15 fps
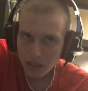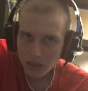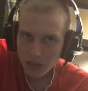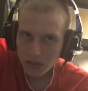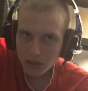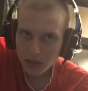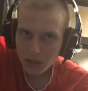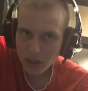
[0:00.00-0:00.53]

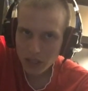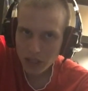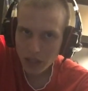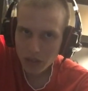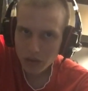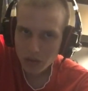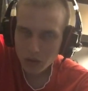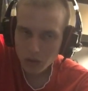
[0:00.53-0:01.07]
So they
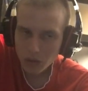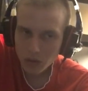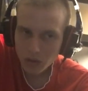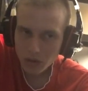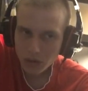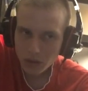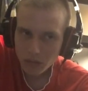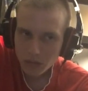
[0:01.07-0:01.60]
outscored
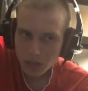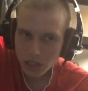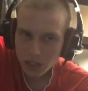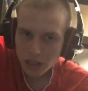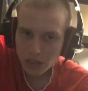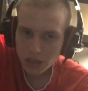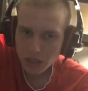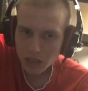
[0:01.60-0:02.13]
them
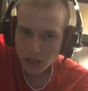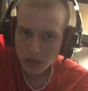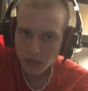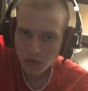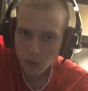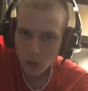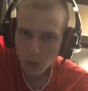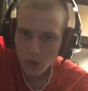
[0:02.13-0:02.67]

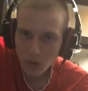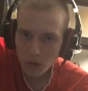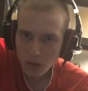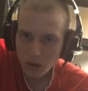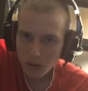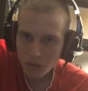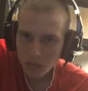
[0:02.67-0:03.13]
16-4